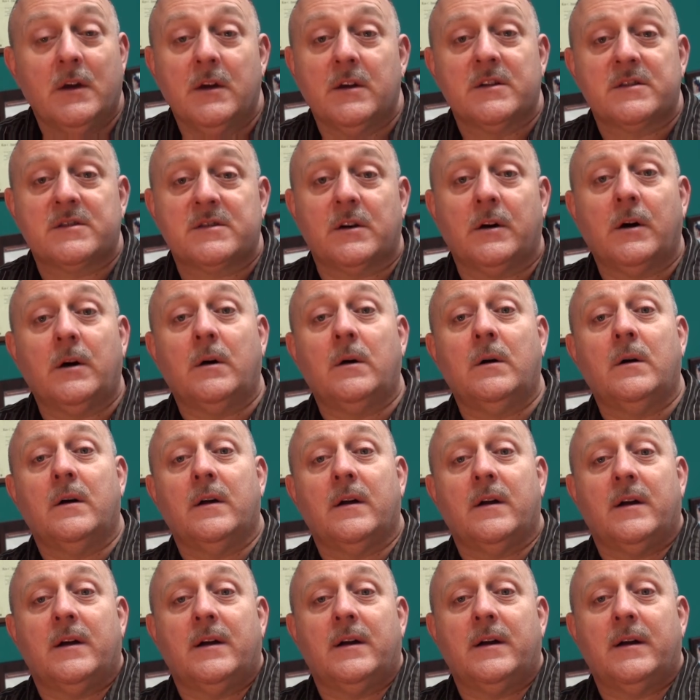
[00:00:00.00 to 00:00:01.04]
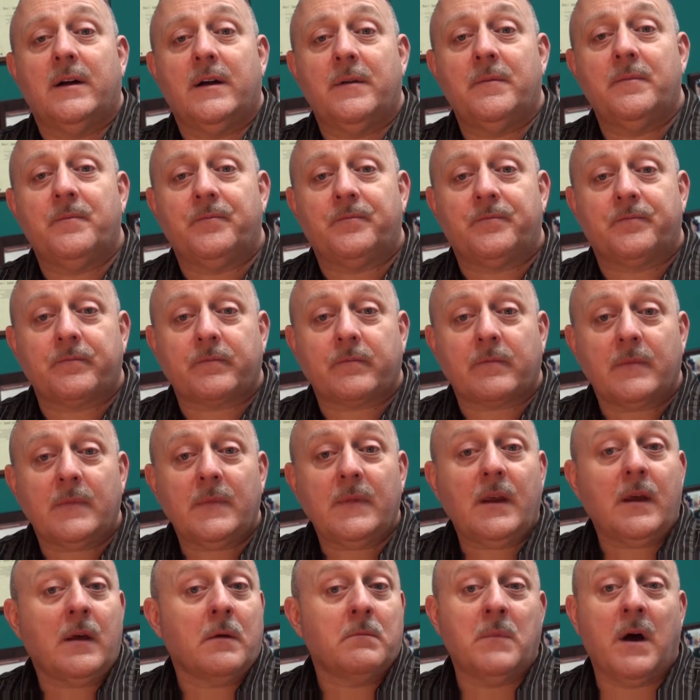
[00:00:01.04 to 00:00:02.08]
So, uh,
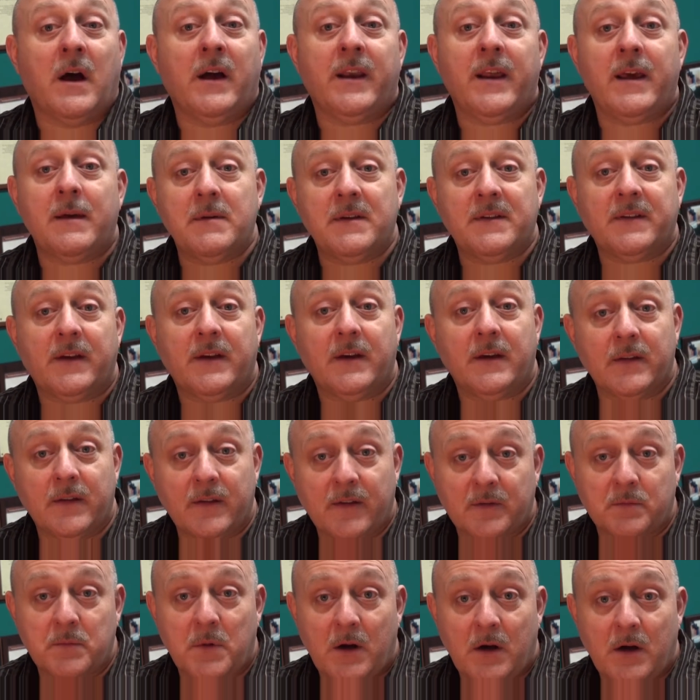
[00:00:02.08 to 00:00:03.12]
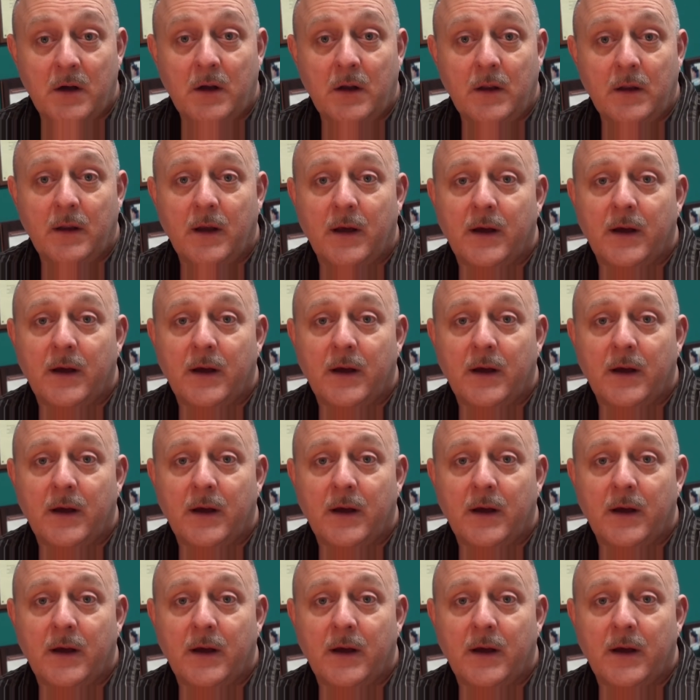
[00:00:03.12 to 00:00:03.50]
my name is Ken Small.